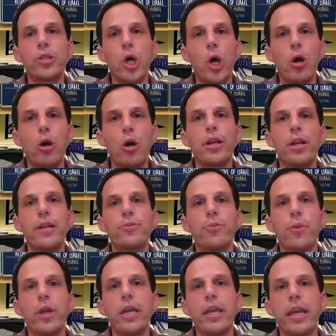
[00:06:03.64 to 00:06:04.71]
hard as
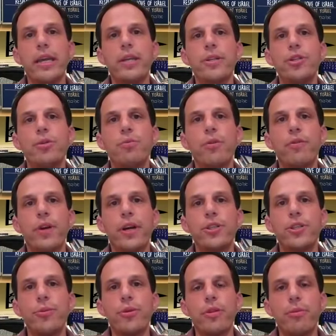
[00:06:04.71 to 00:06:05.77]
we can to
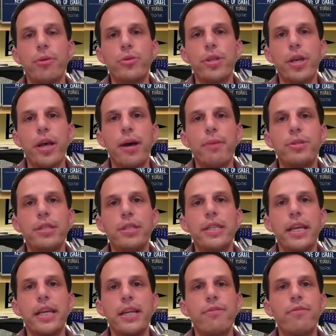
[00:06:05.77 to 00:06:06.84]
provide you with the most
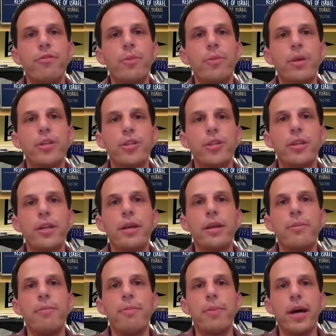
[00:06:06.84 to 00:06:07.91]
up-to-date information
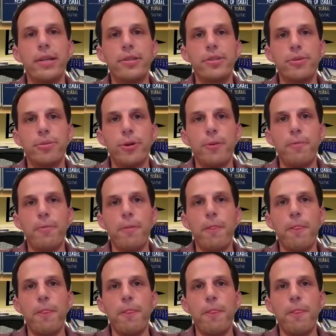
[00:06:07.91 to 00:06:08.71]
possible.